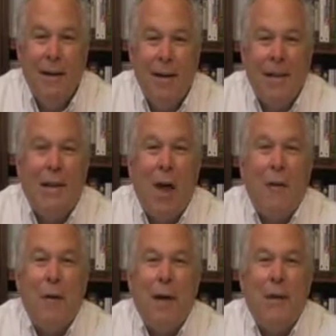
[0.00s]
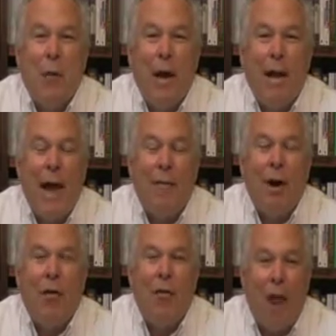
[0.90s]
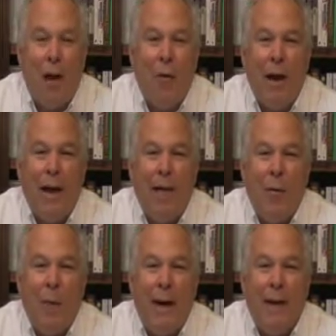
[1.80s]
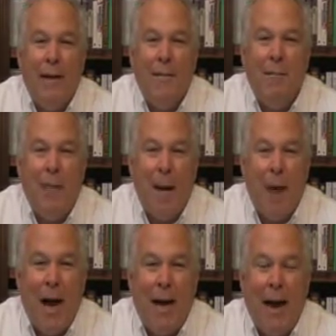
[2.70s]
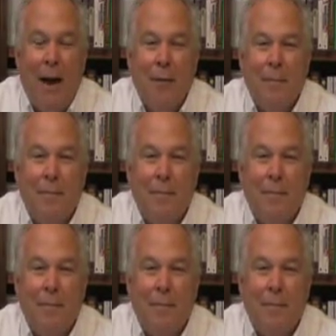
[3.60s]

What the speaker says: That's all for this week. Have a great week, everybody. Bye-bye now.